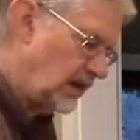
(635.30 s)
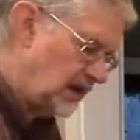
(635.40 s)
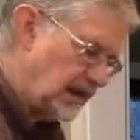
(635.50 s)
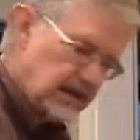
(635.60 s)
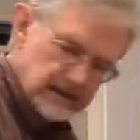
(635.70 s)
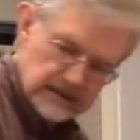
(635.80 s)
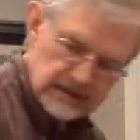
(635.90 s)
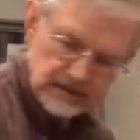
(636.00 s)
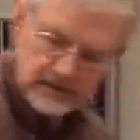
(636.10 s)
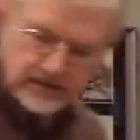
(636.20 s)

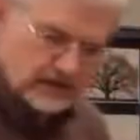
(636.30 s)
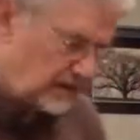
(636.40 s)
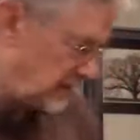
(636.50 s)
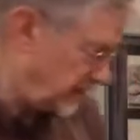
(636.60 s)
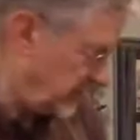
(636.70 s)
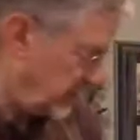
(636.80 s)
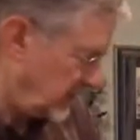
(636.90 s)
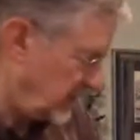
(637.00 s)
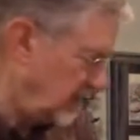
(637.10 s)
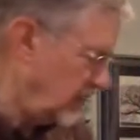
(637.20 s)
And
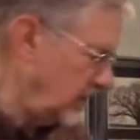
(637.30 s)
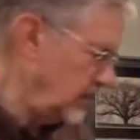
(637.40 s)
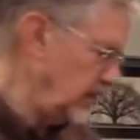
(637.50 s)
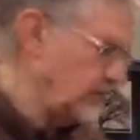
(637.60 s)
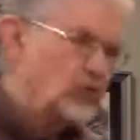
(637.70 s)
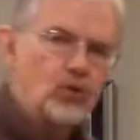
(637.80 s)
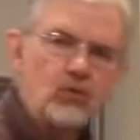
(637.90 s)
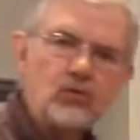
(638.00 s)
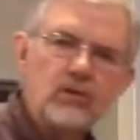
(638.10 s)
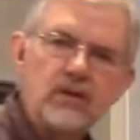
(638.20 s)
let them
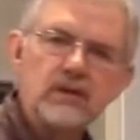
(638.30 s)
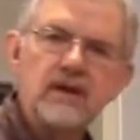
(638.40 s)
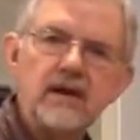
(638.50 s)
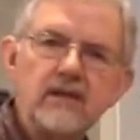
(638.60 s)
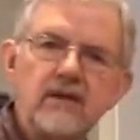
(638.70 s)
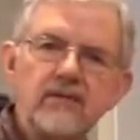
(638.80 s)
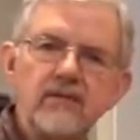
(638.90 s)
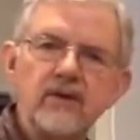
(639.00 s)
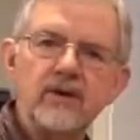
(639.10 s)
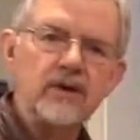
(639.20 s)
cool now
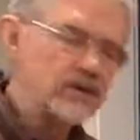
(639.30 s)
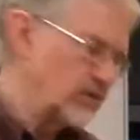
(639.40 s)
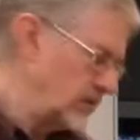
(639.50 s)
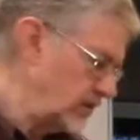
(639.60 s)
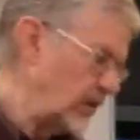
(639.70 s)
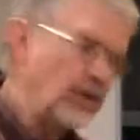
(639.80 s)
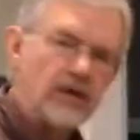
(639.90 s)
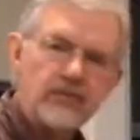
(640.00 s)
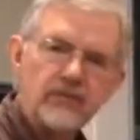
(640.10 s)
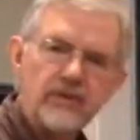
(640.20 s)
for another
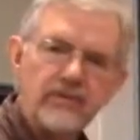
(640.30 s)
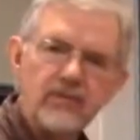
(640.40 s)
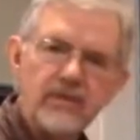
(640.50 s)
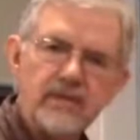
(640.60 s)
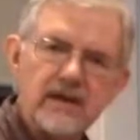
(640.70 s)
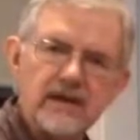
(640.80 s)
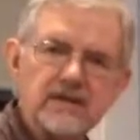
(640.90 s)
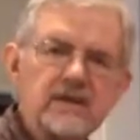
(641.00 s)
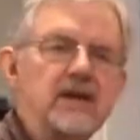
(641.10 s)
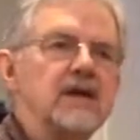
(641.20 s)
about 3 or 4
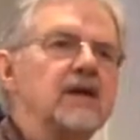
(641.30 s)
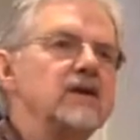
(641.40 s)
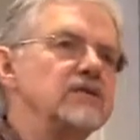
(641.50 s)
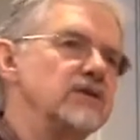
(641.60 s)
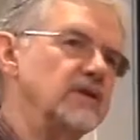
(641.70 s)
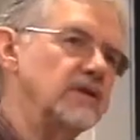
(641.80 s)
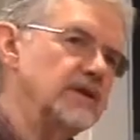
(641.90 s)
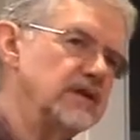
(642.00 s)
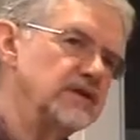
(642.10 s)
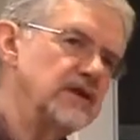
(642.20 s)
minutes so that
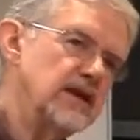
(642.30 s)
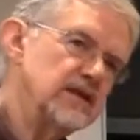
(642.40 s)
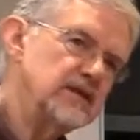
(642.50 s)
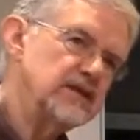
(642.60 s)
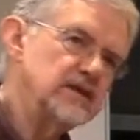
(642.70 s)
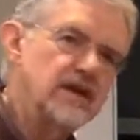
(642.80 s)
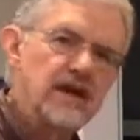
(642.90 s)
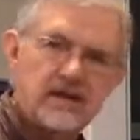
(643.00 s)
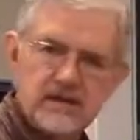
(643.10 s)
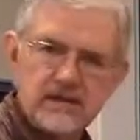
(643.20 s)
the insides can
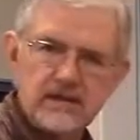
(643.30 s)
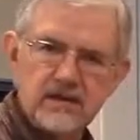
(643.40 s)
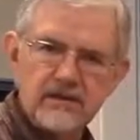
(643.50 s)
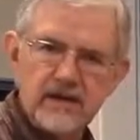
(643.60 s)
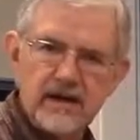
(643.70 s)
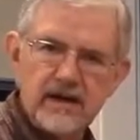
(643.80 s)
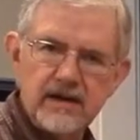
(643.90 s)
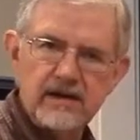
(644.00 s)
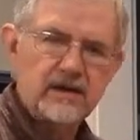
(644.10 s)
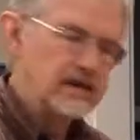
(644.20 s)
kind of solidify
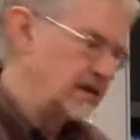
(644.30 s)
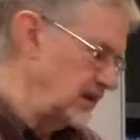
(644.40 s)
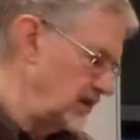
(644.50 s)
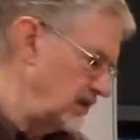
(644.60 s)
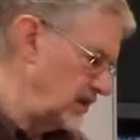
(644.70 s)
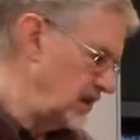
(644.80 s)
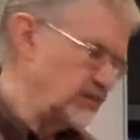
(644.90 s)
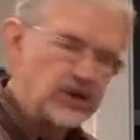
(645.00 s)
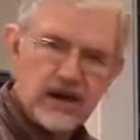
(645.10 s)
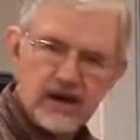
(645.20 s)
or come
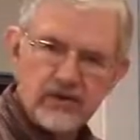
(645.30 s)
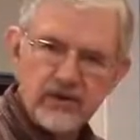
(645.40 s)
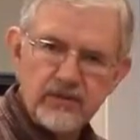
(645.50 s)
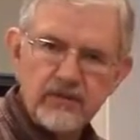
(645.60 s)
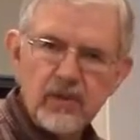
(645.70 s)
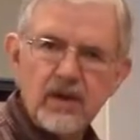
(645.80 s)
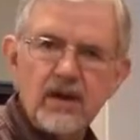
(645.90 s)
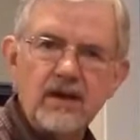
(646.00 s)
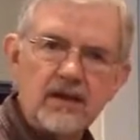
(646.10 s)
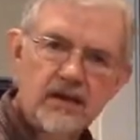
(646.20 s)
together.
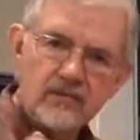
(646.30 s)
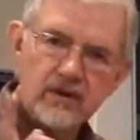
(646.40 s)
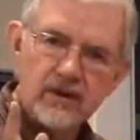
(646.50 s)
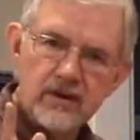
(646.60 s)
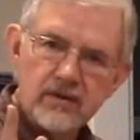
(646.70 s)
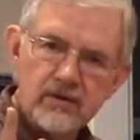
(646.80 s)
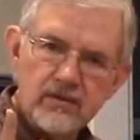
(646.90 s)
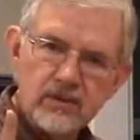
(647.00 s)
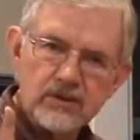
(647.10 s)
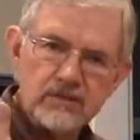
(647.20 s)
And then we're going to do the
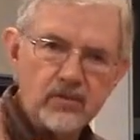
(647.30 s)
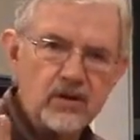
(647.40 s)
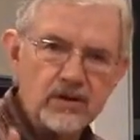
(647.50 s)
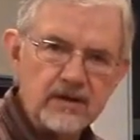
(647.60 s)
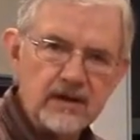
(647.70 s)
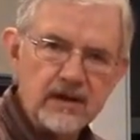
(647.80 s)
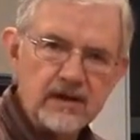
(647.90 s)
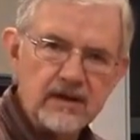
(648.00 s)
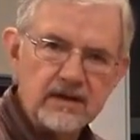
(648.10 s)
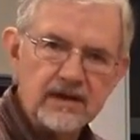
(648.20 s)
most important thing,
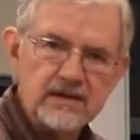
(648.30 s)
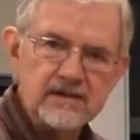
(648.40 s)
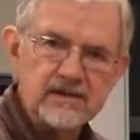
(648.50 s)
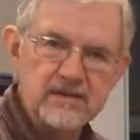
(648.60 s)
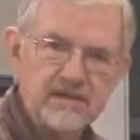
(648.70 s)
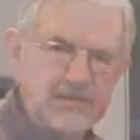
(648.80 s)
and that's the